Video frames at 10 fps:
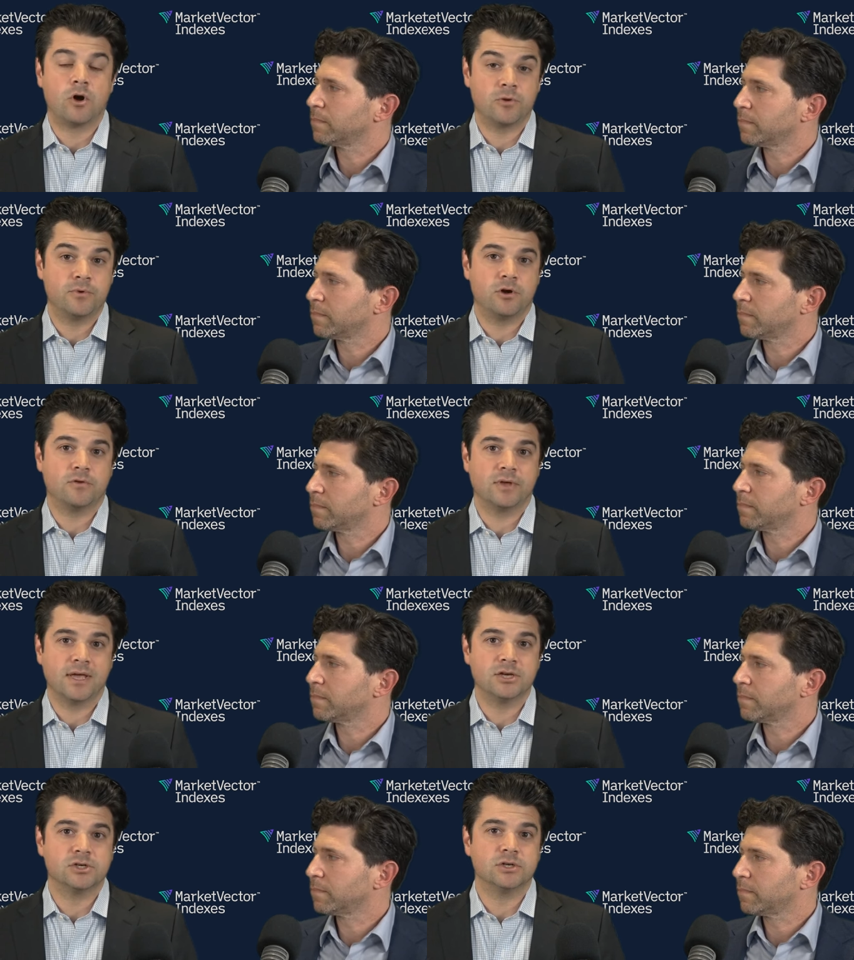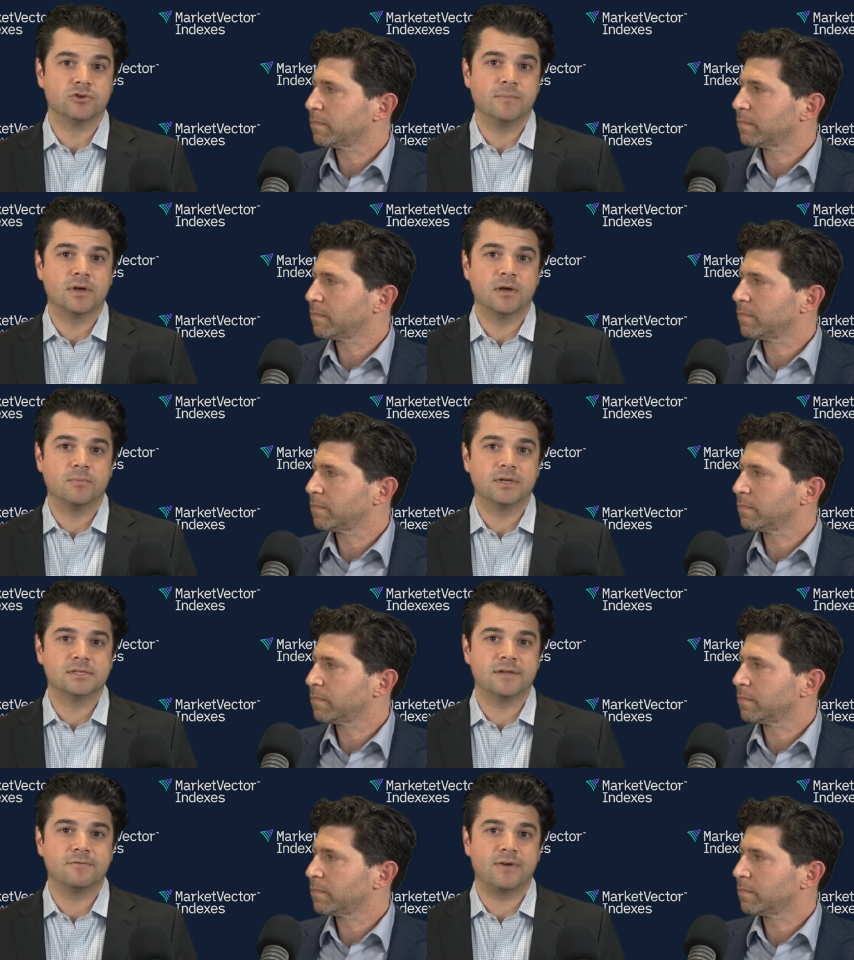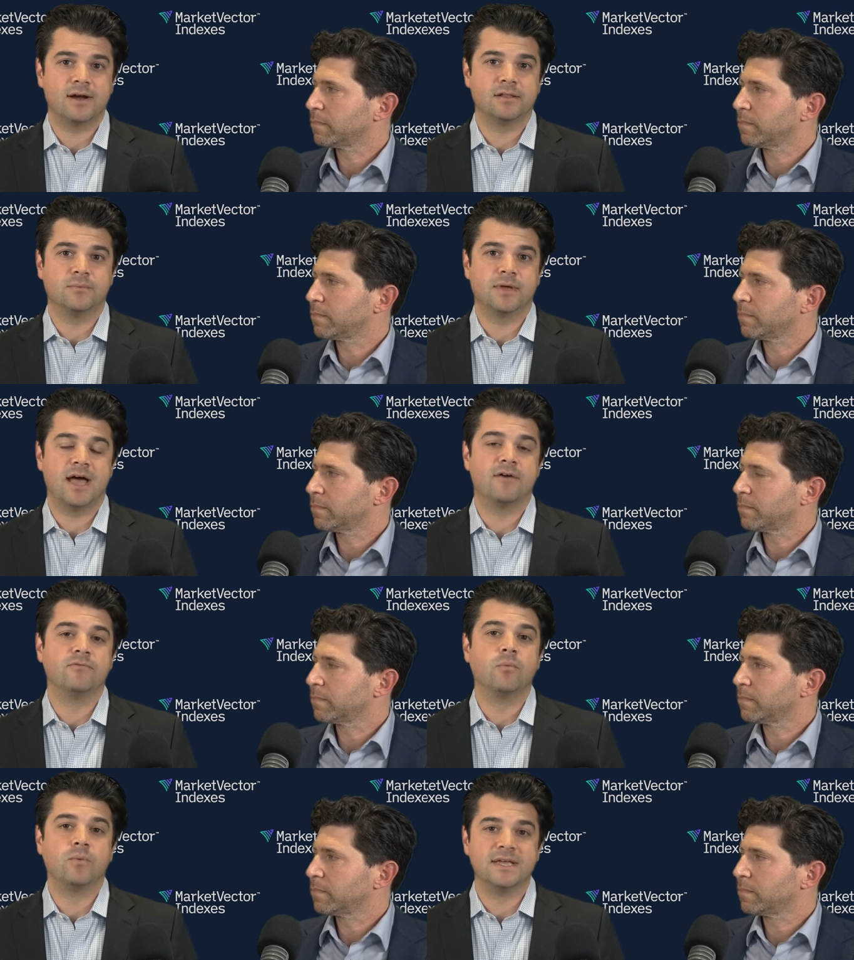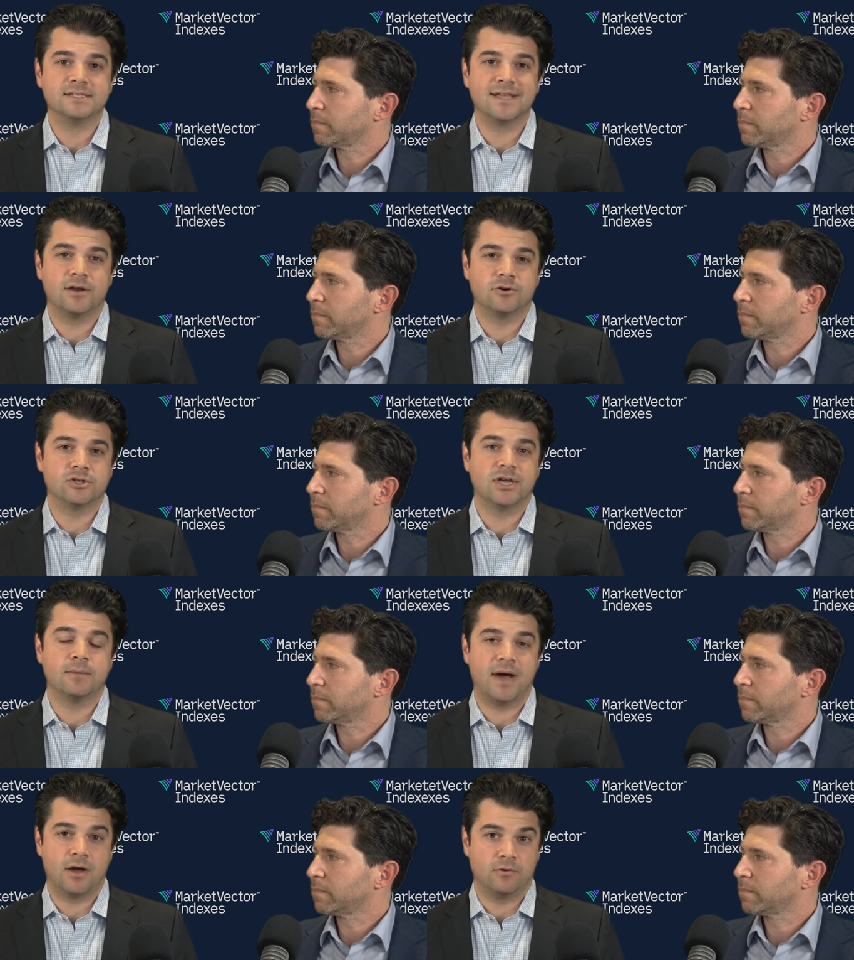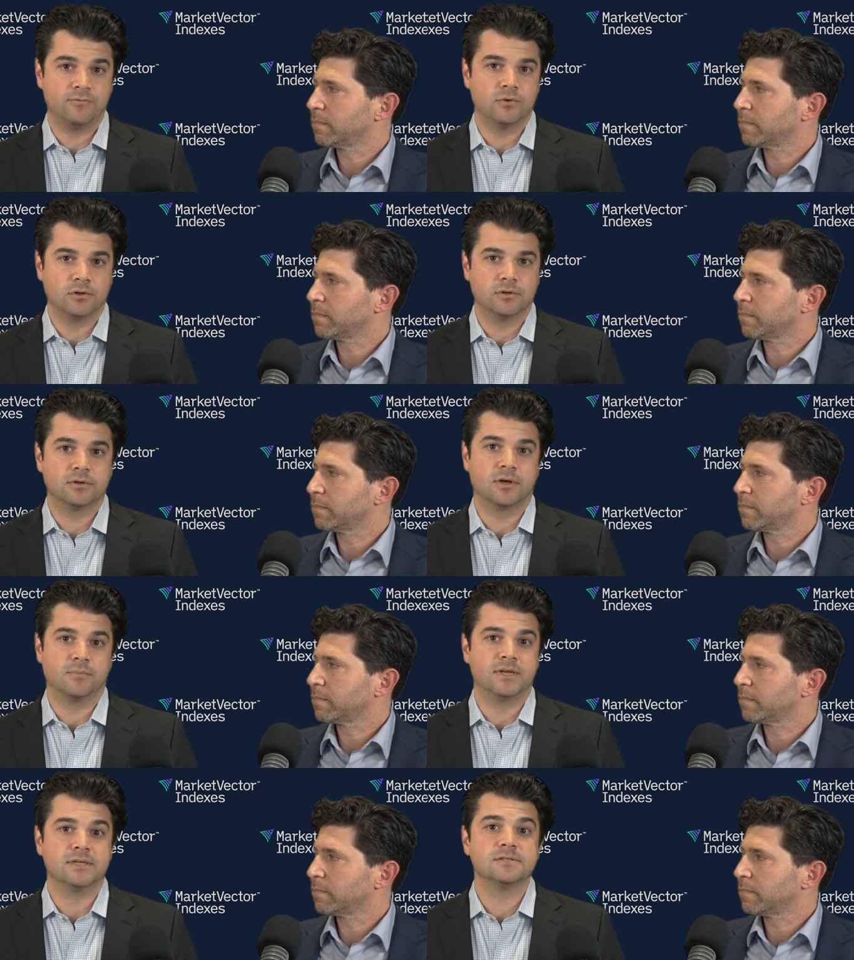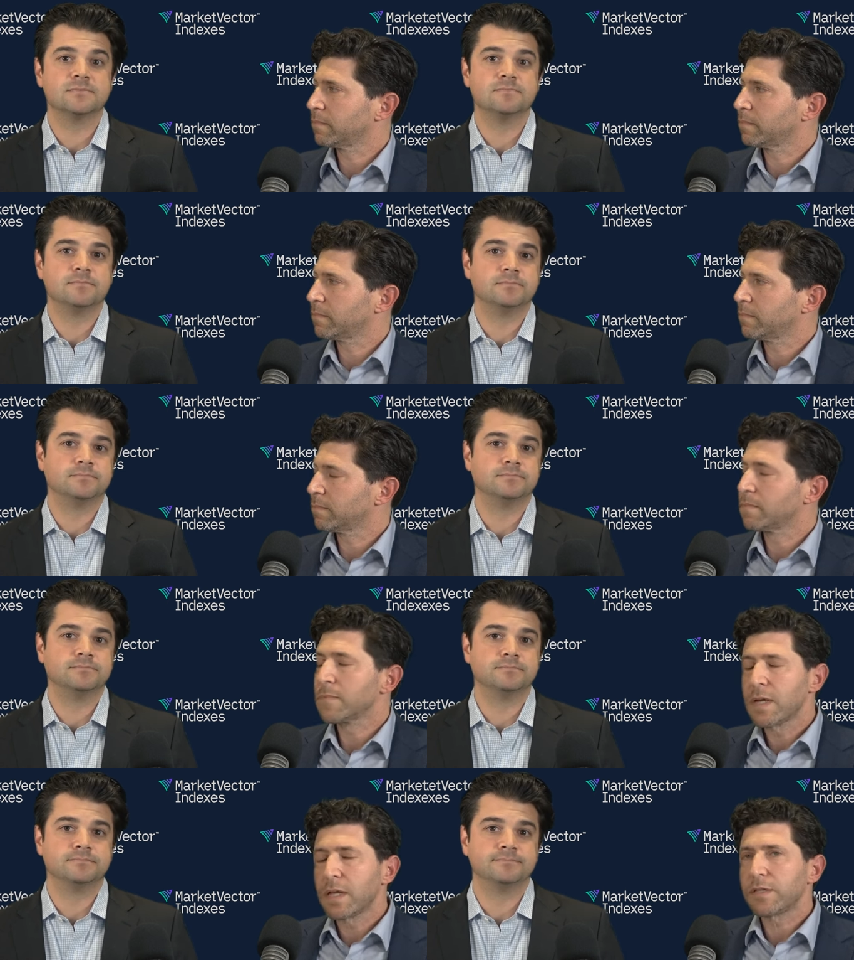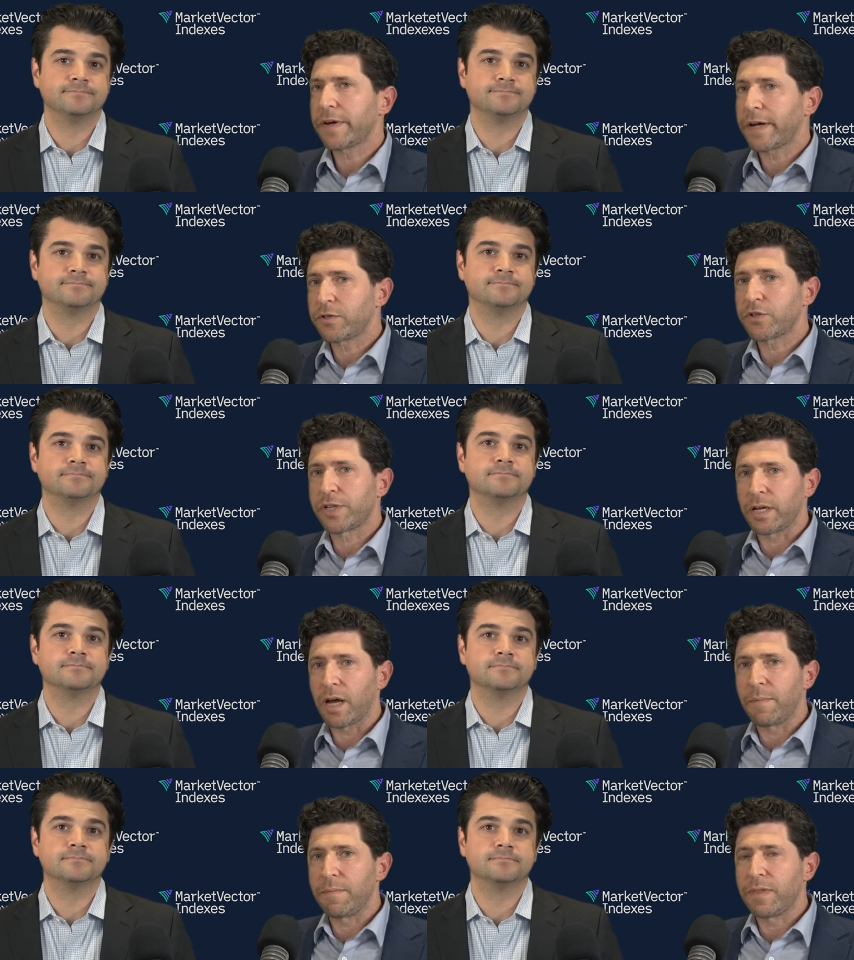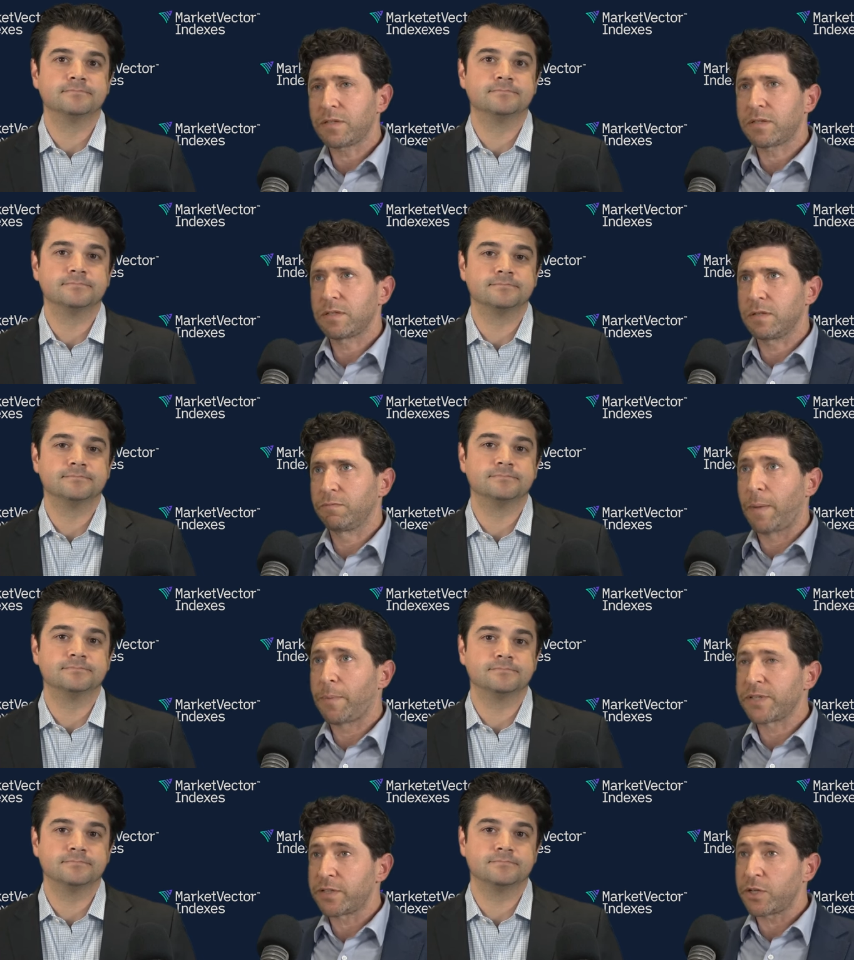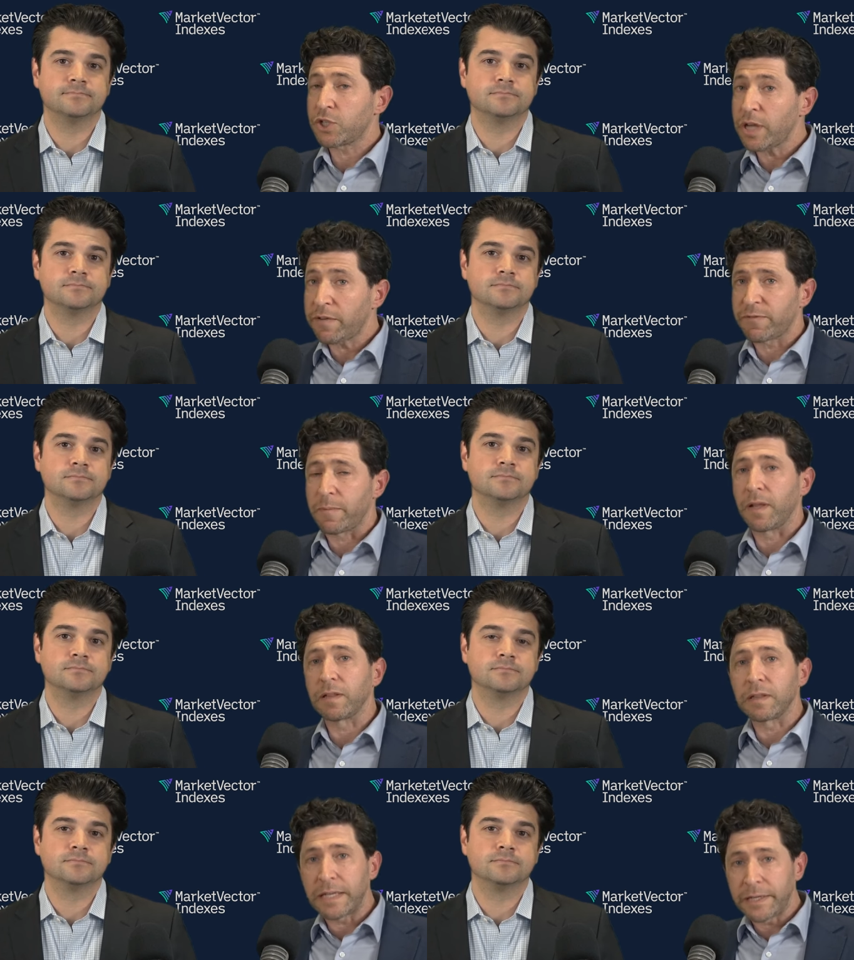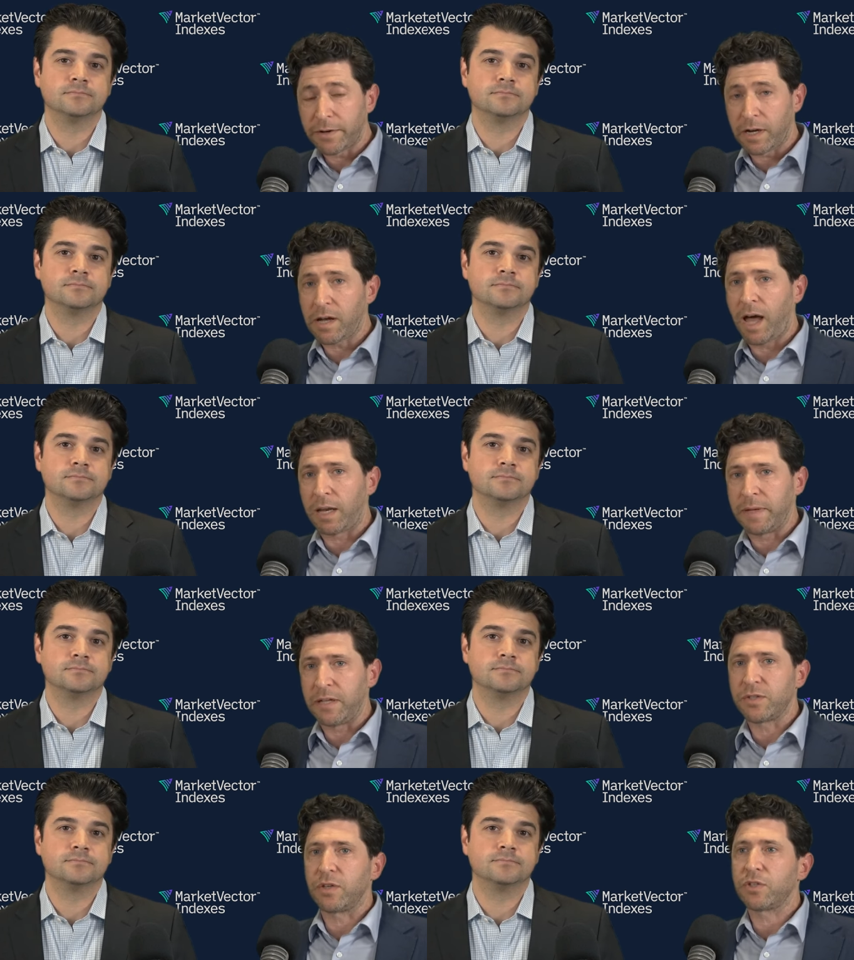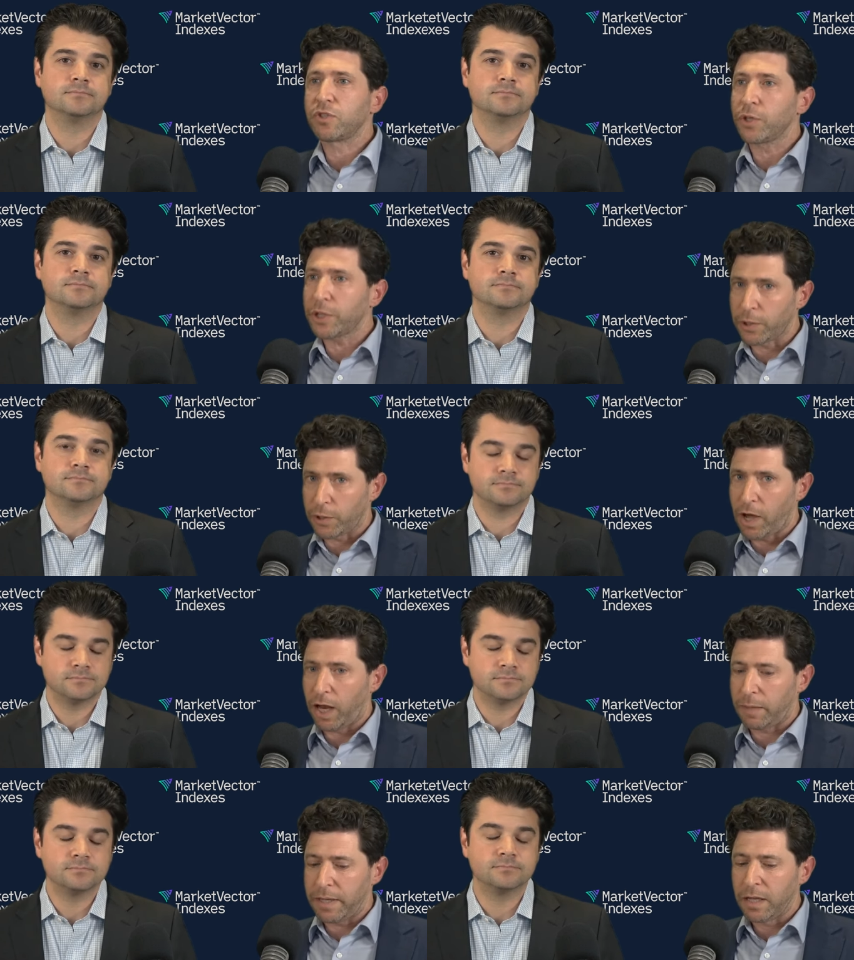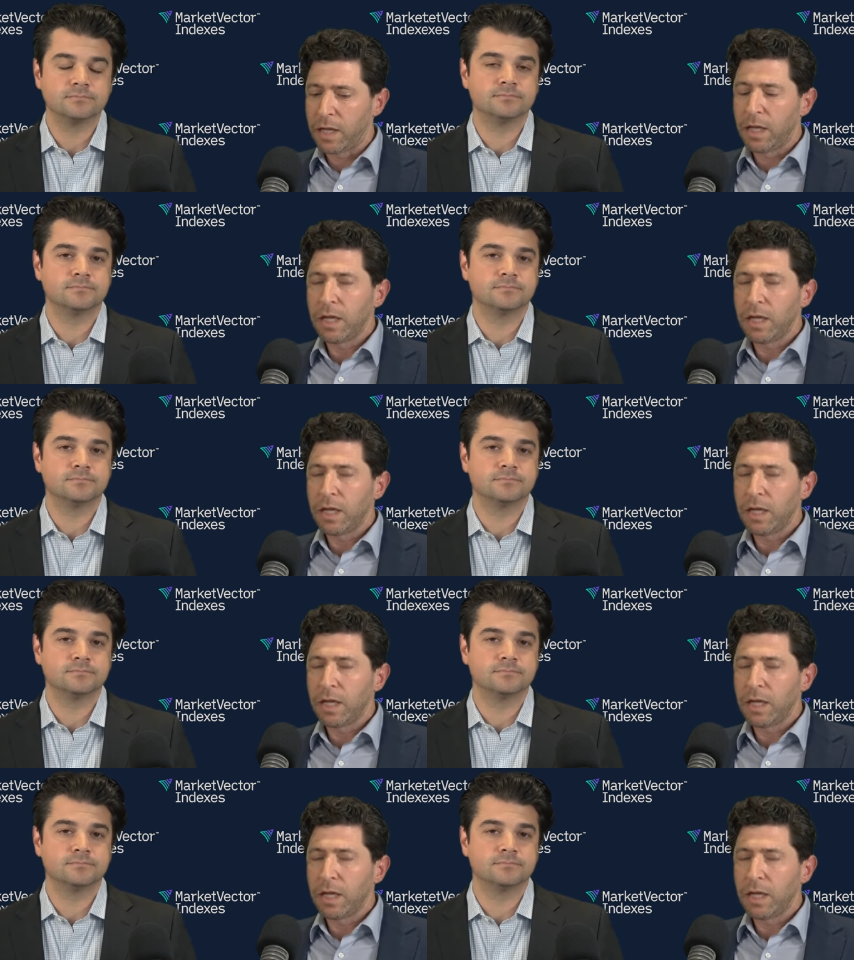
Speaker 1: water purification and treatment companies, and finally we have waste-to-energy and biofuel companies.
Speaker 2: It's very interesting. Uh, this represents a shift from the linear economy to the circular economy.